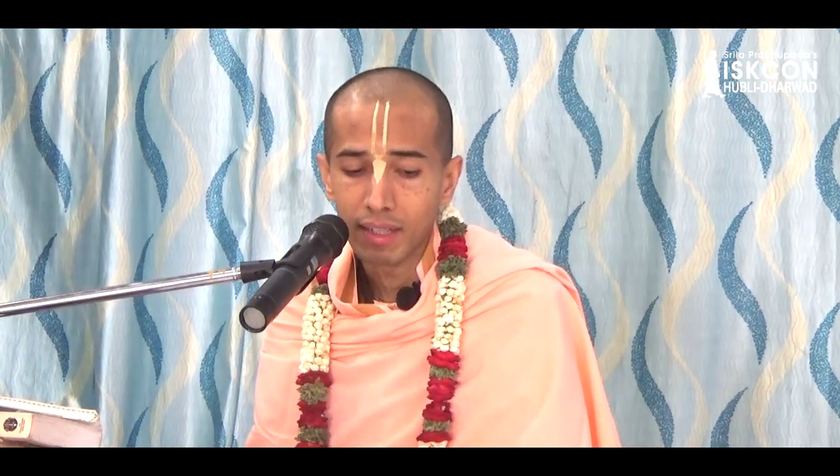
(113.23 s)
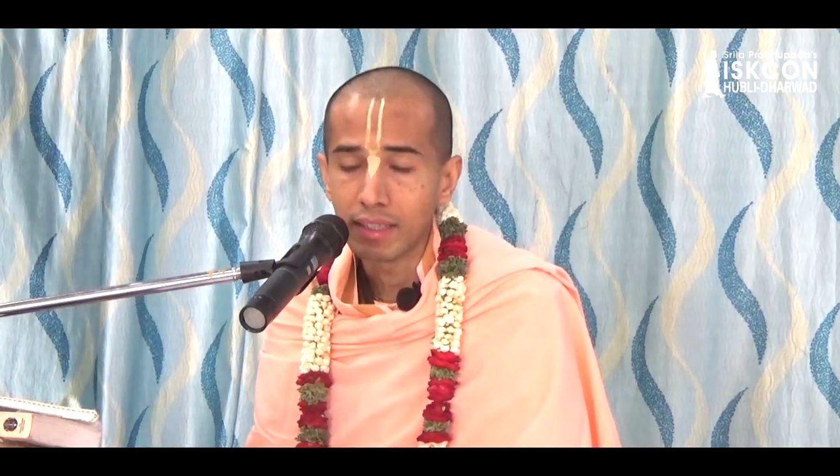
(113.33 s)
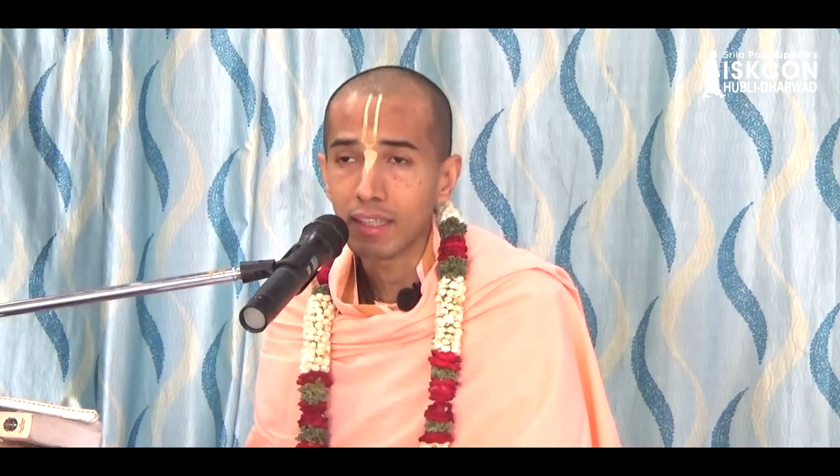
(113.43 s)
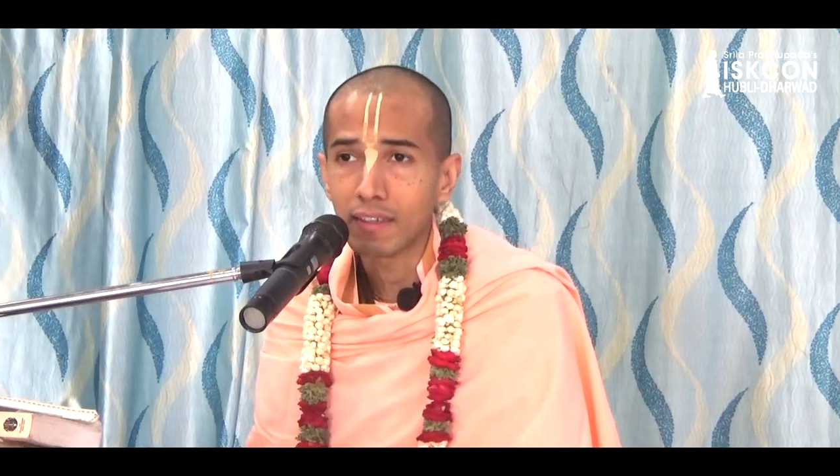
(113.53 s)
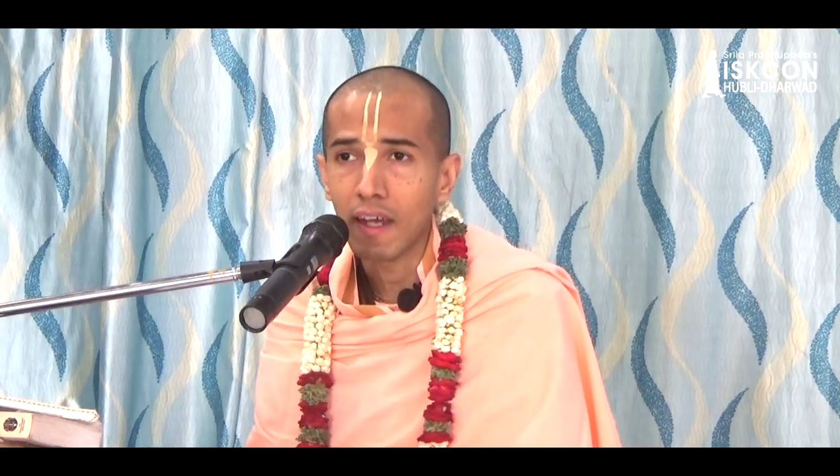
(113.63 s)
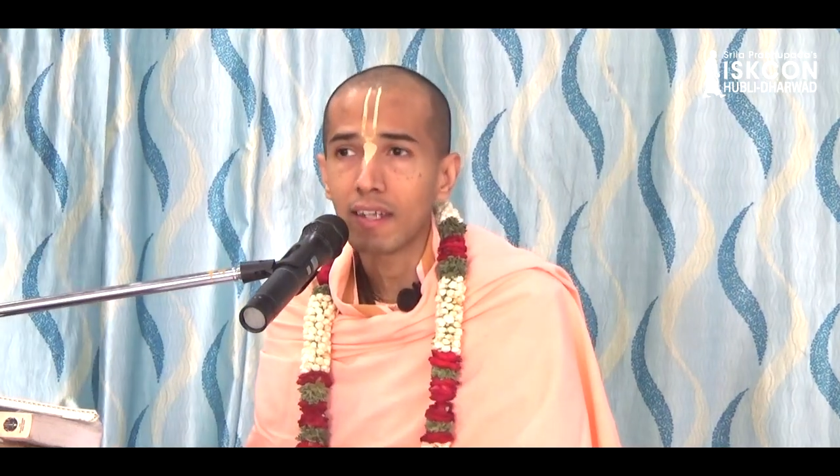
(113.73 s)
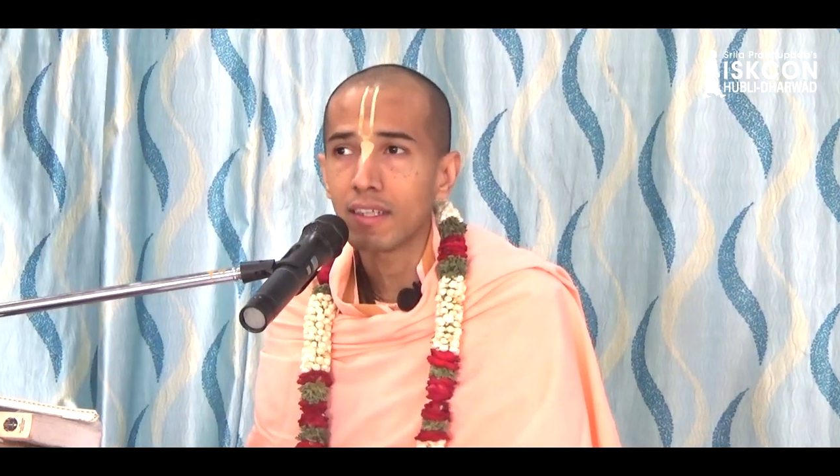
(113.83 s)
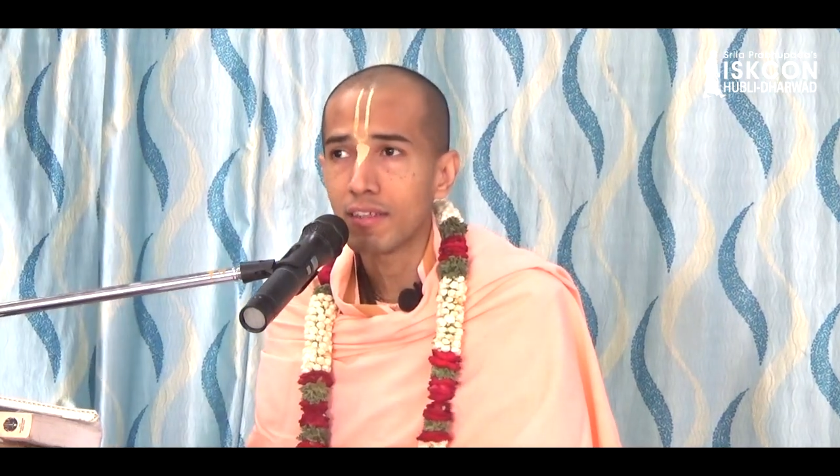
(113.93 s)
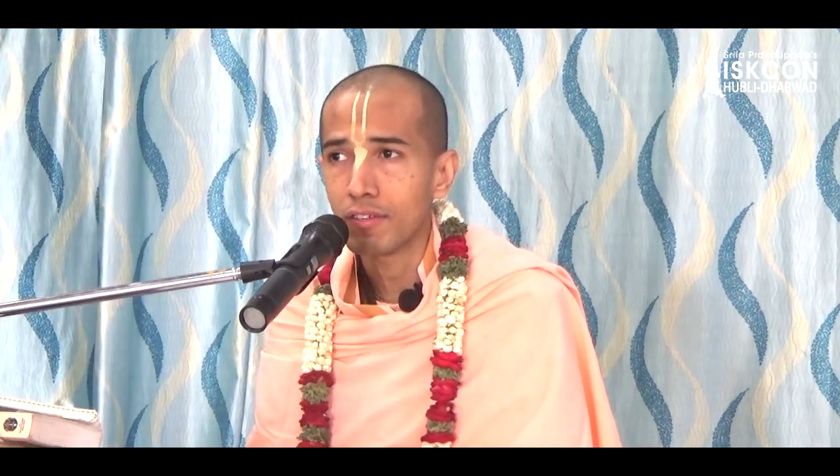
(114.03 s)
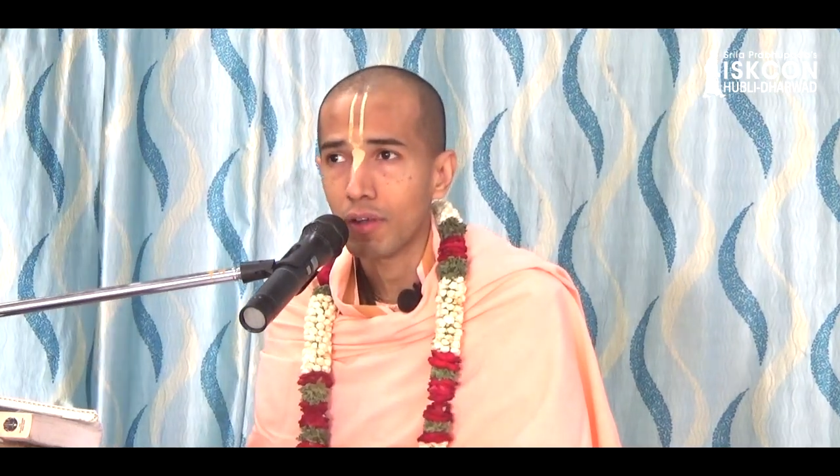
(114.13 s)
the
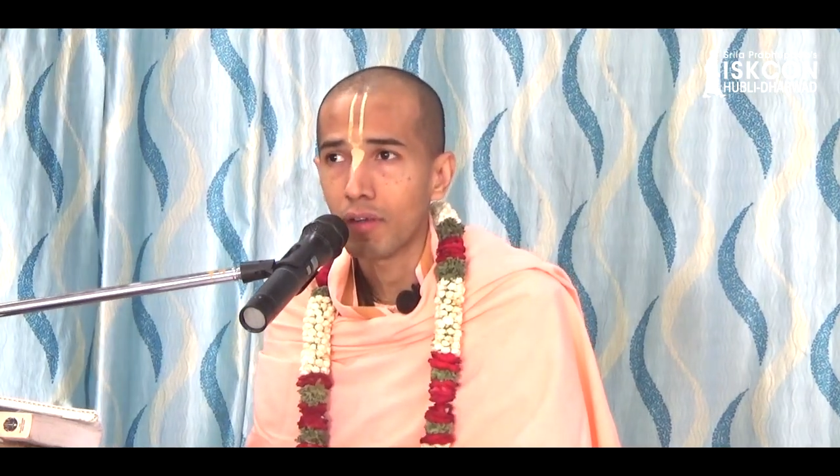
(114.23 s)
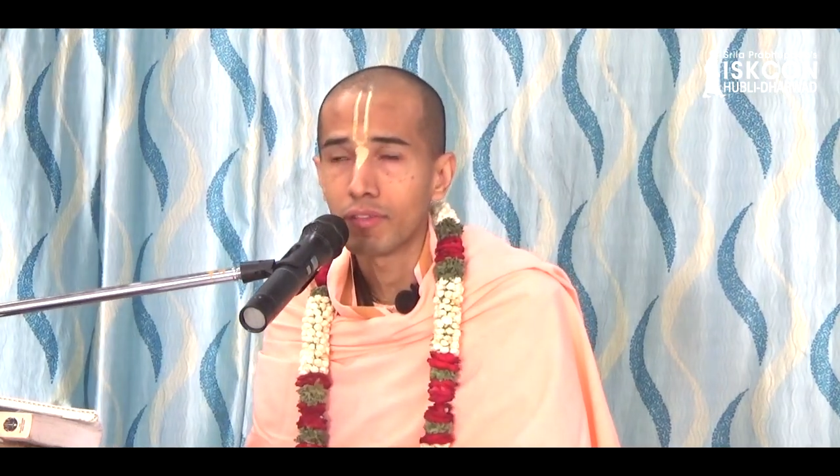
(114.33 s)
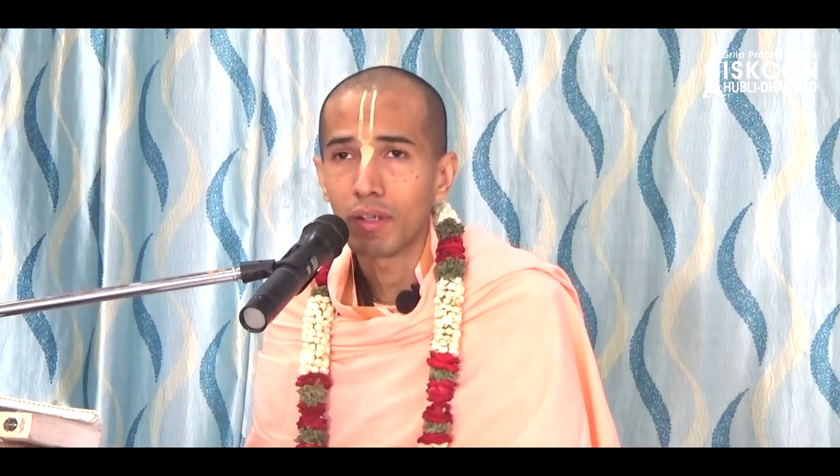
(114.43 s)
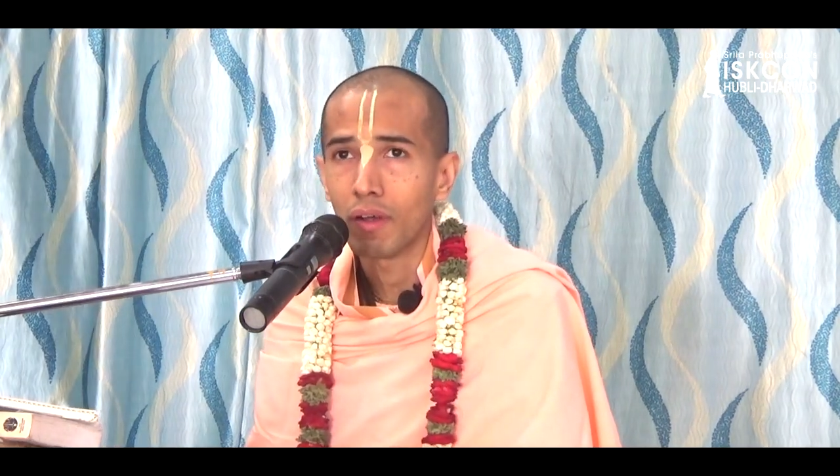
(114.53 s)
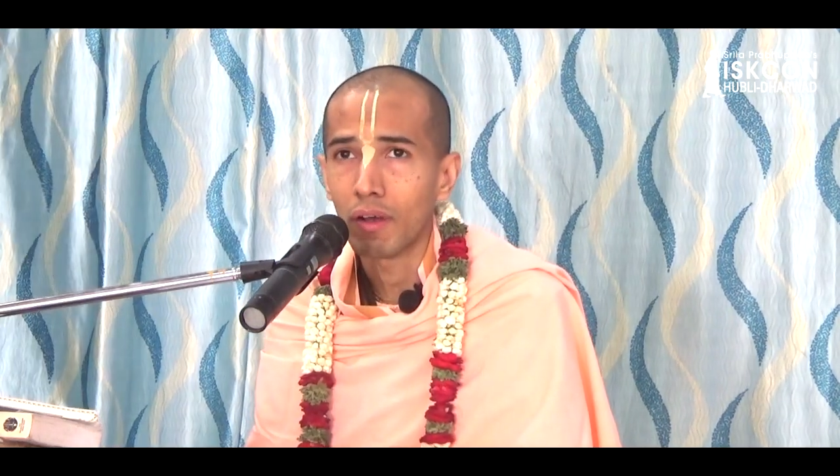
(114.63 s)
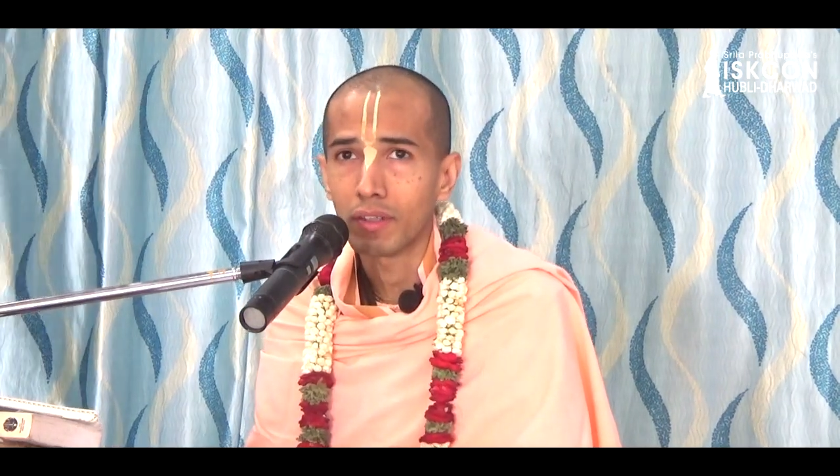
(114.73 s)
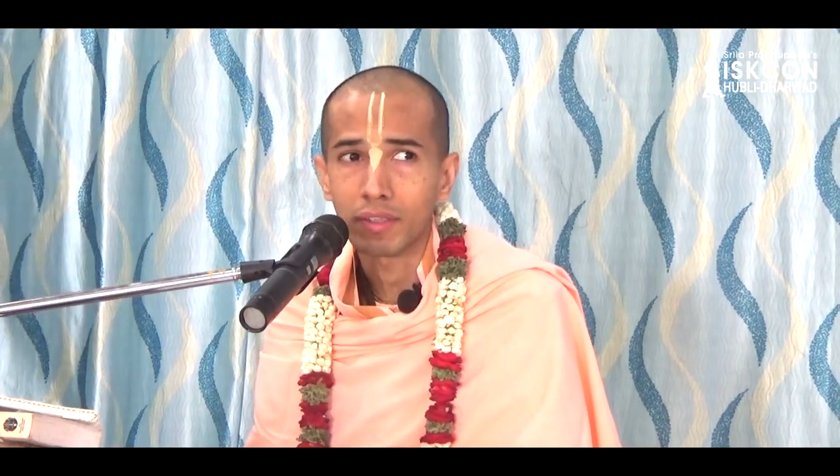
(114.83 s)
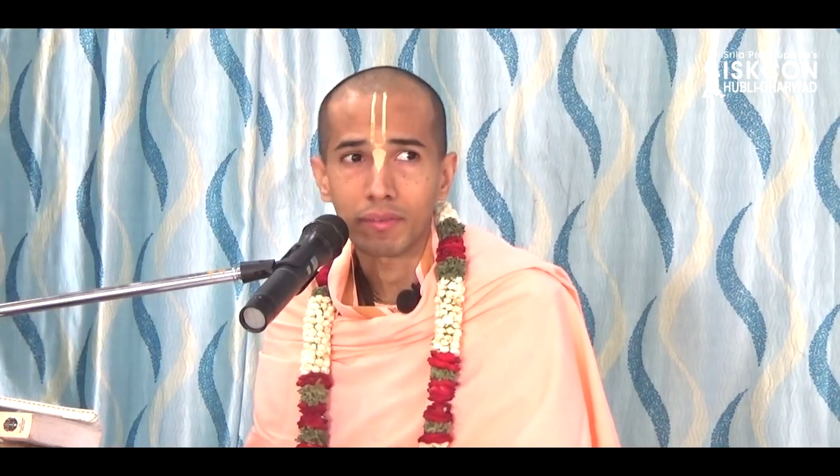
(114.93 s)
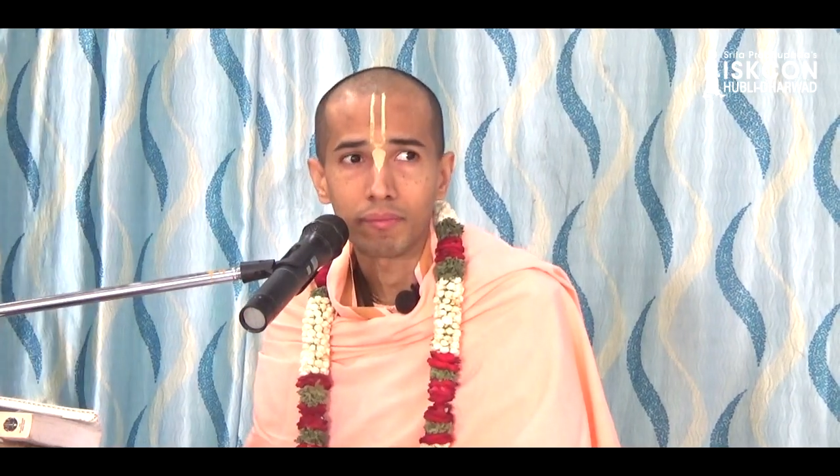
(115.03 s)
thighs of the Lord.